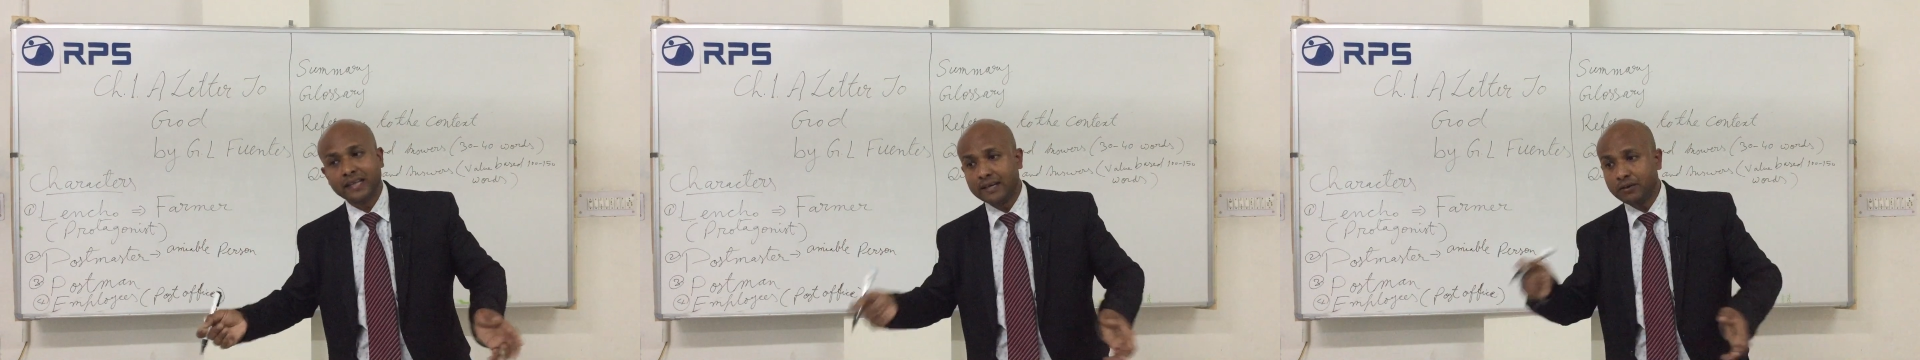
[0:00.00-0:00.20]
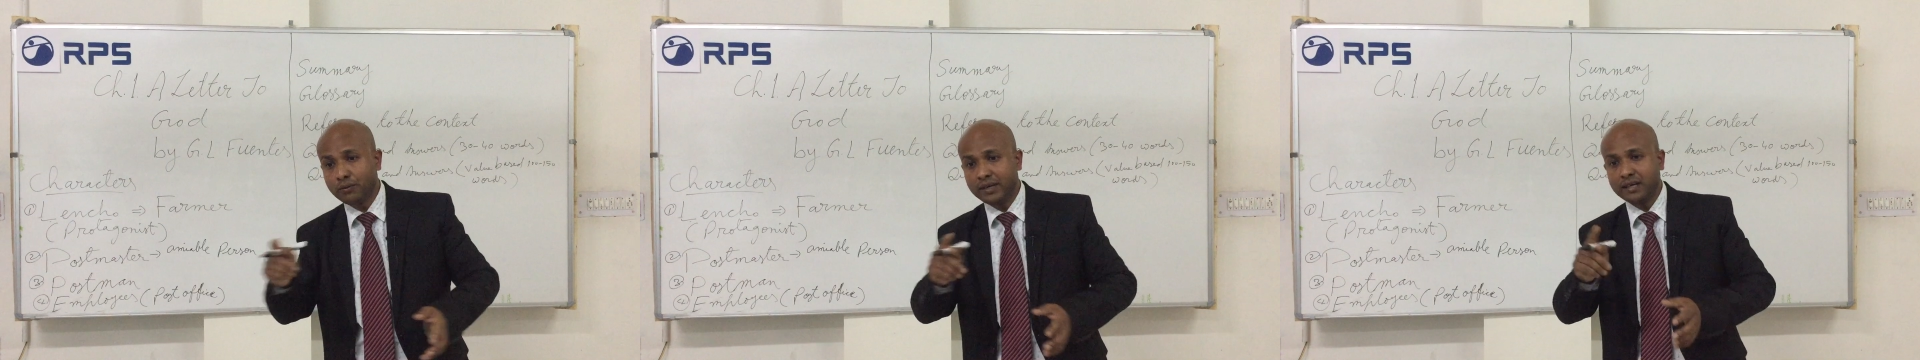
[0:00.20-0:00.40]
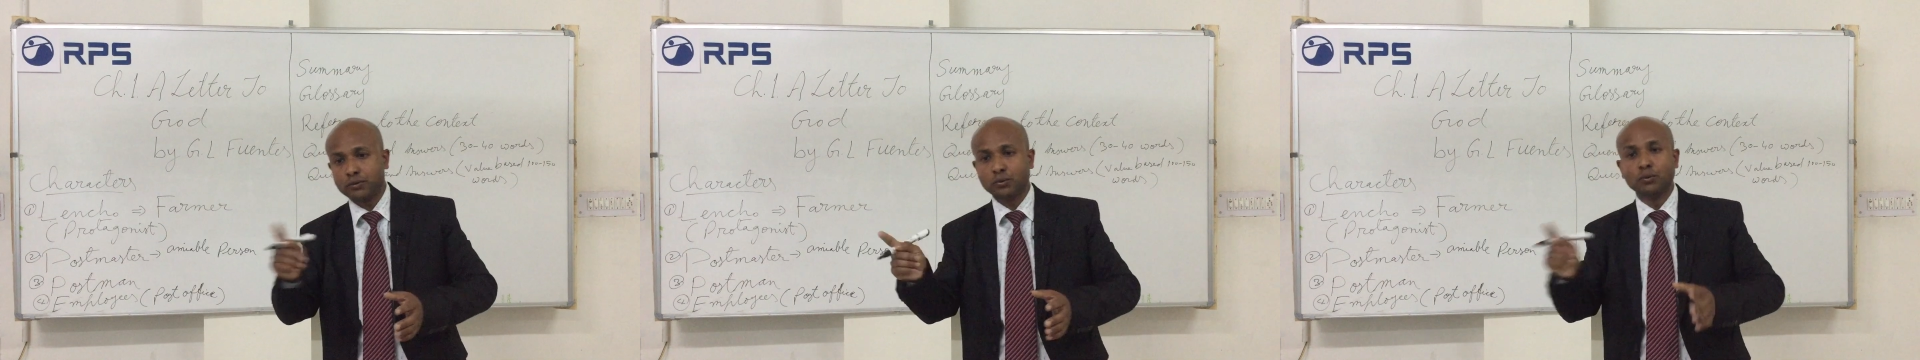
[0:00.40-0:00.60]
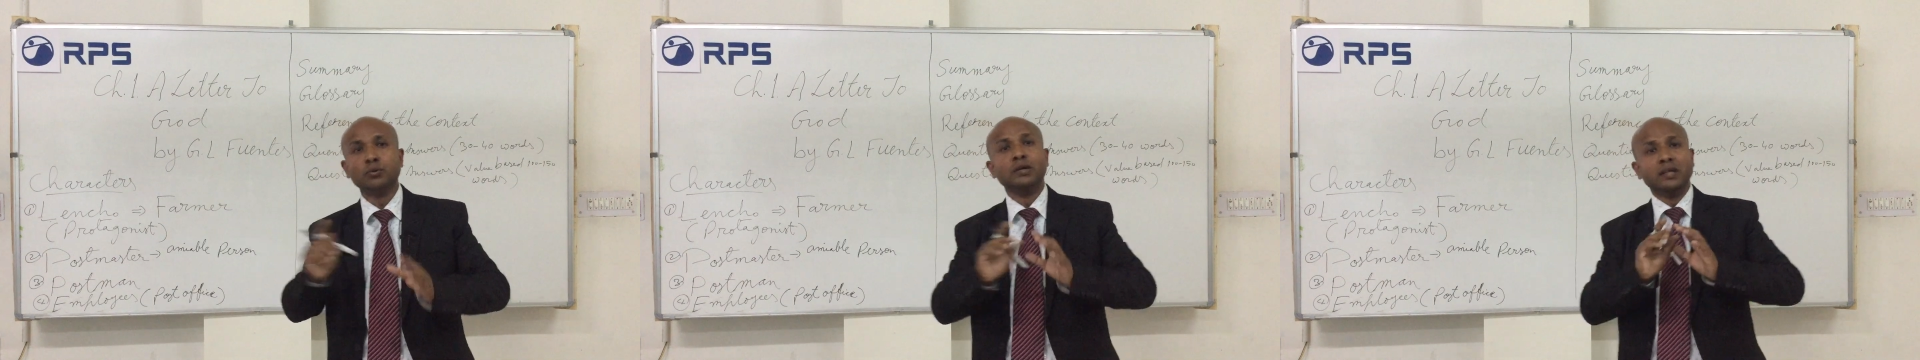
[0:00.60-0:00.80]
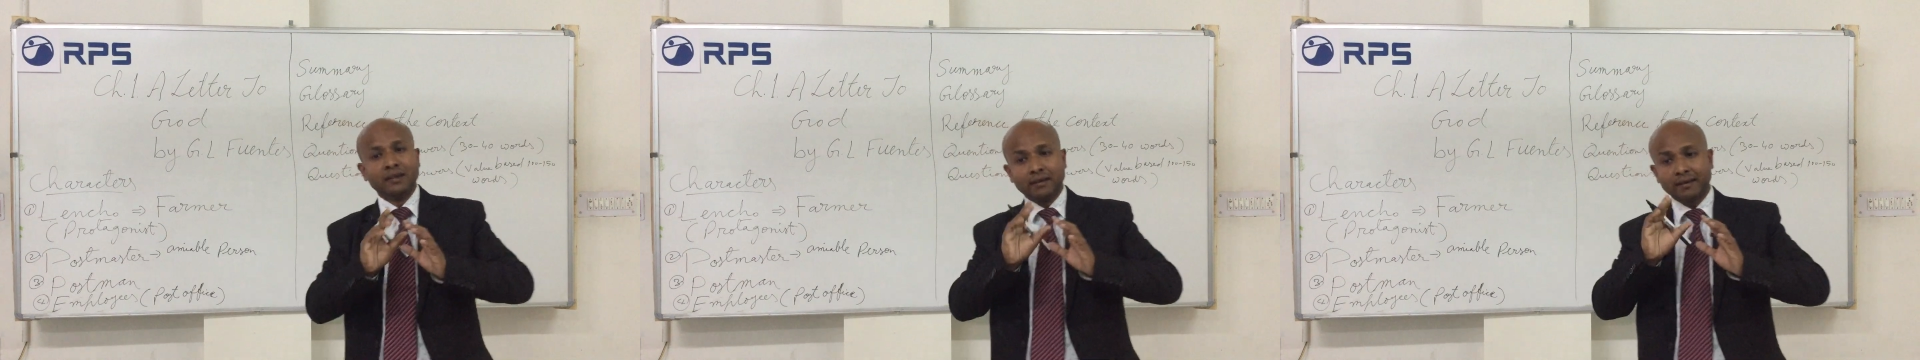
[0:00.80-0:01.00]
Then you need to
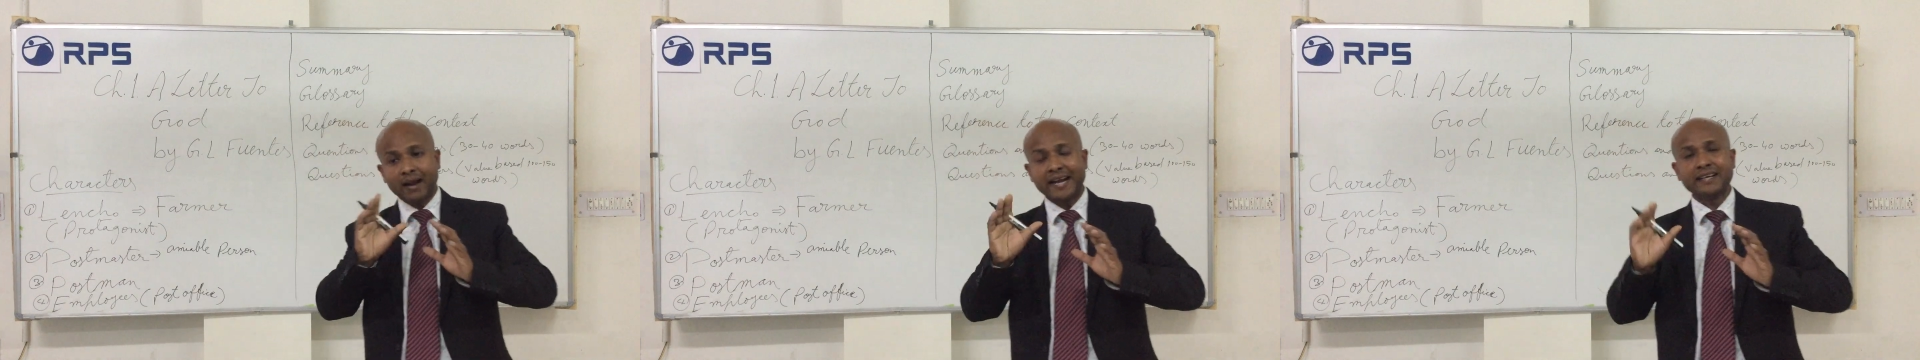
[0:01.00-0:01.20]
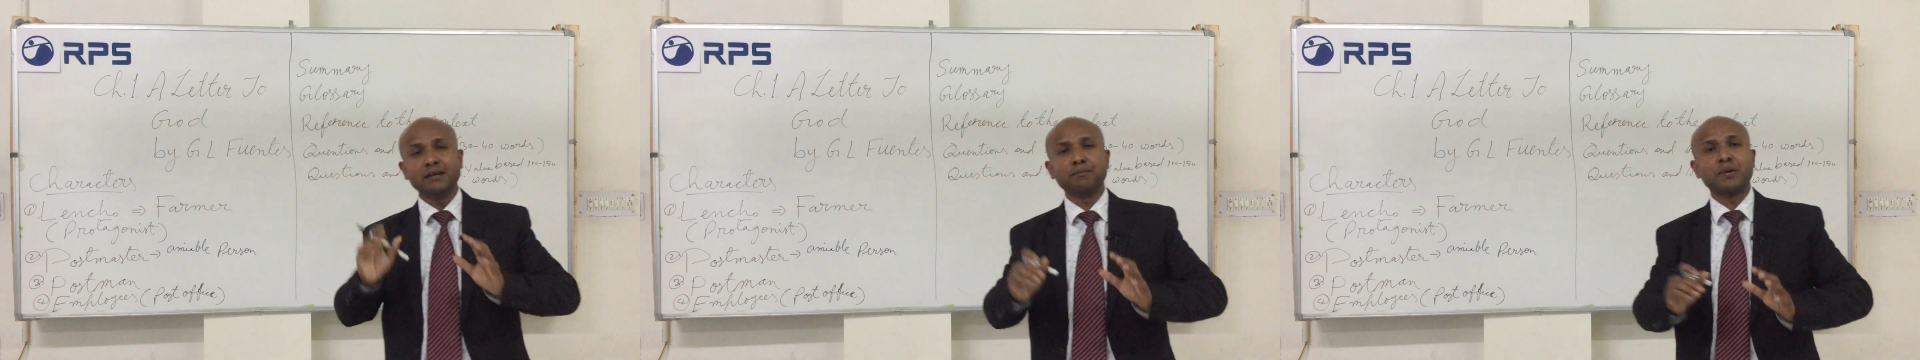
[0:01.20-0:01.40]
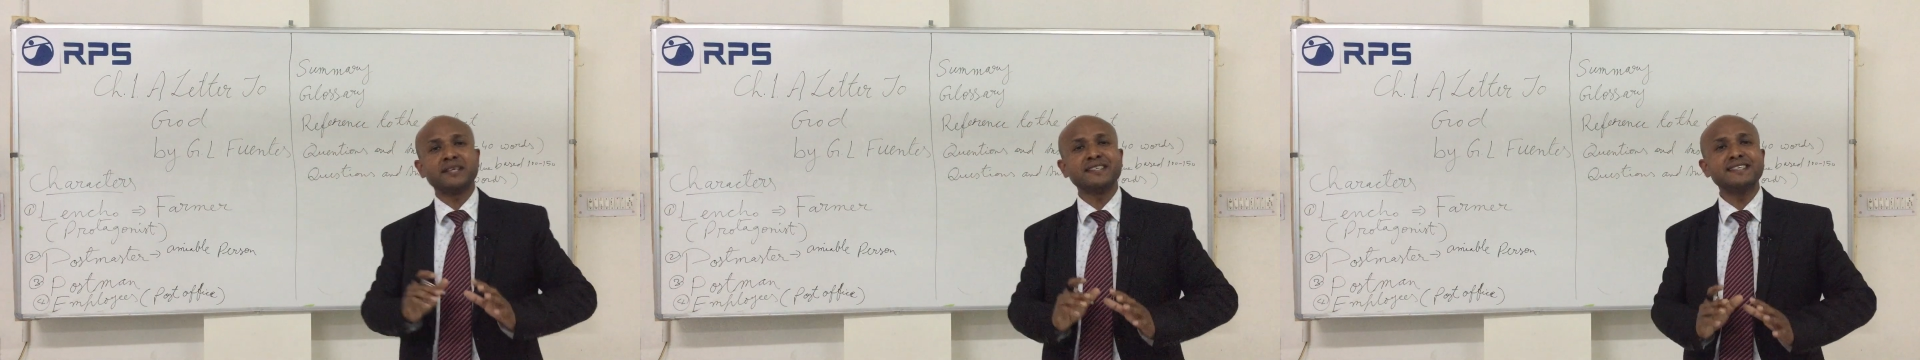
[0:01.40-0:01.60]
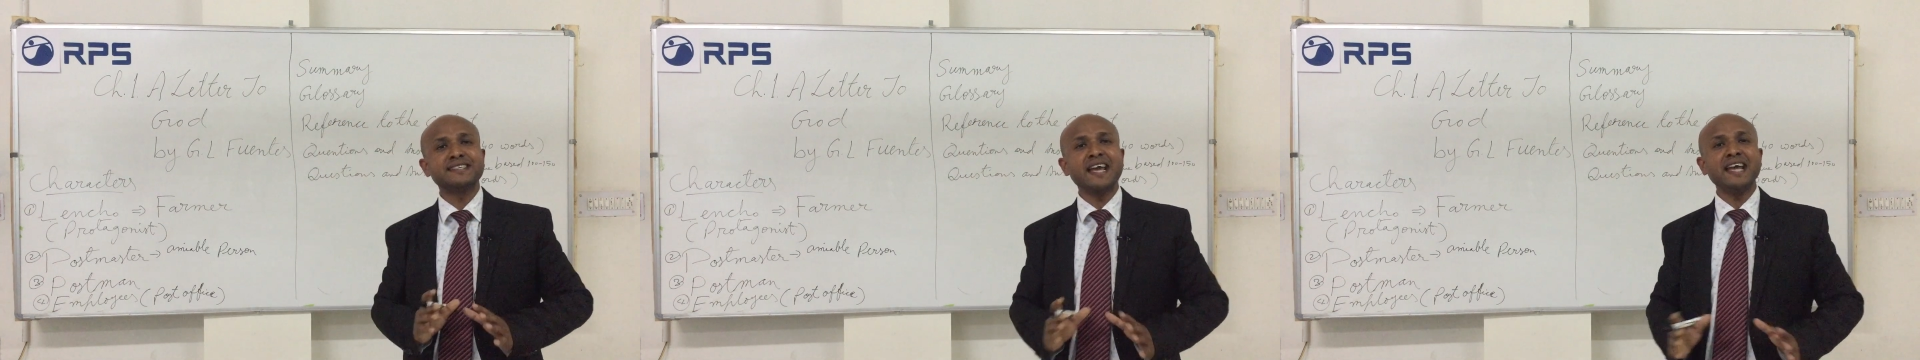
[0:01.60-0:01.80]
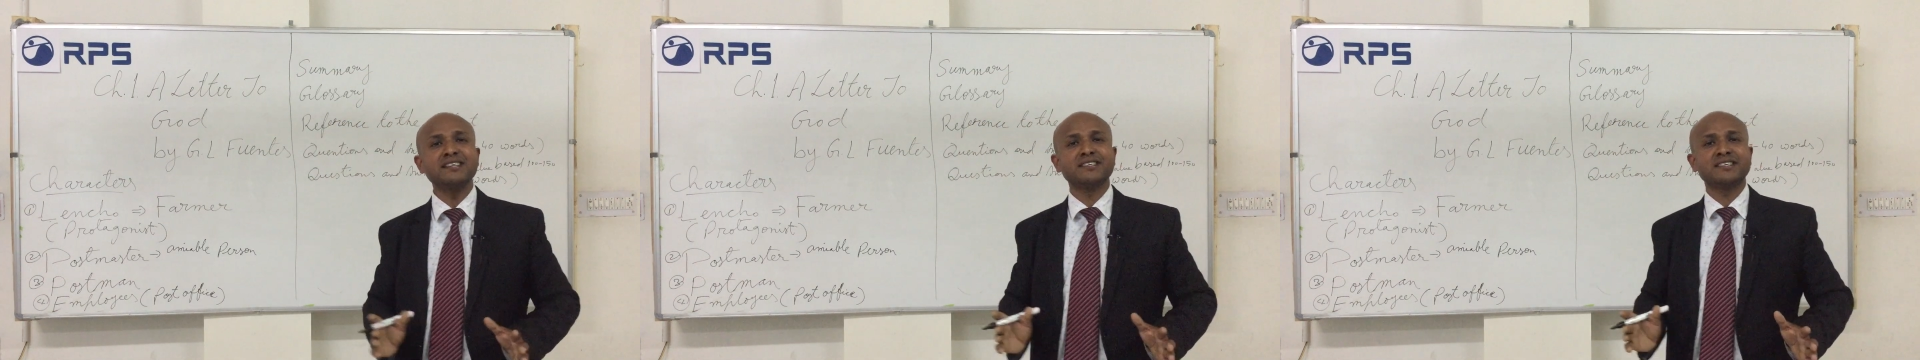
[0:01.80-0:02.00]
write in present
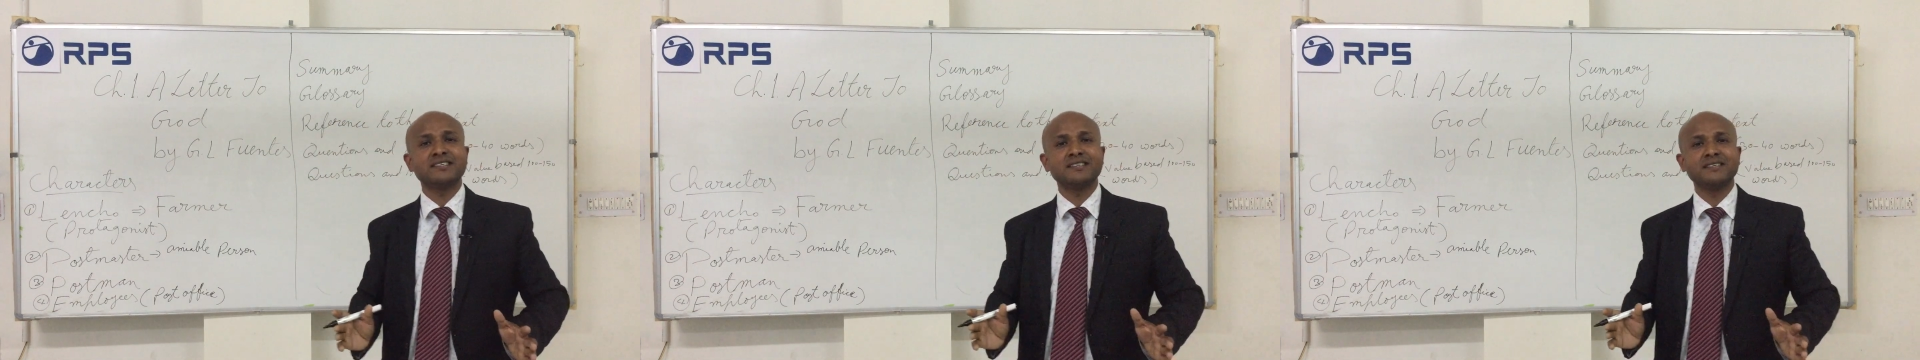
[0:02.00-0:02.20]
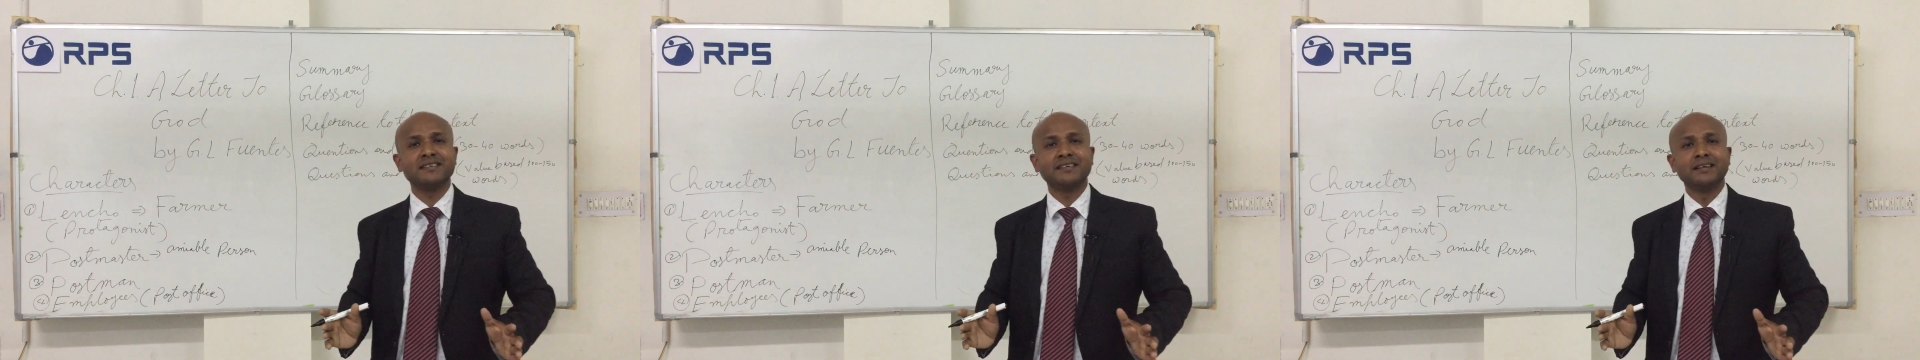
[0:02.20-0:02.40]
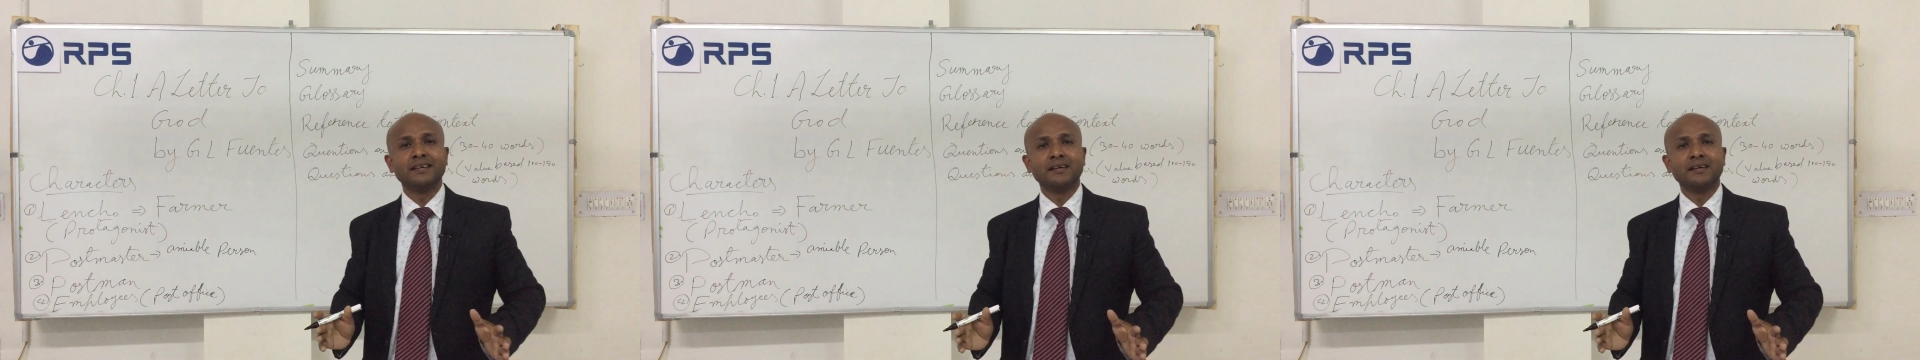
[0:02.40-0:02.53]
tense.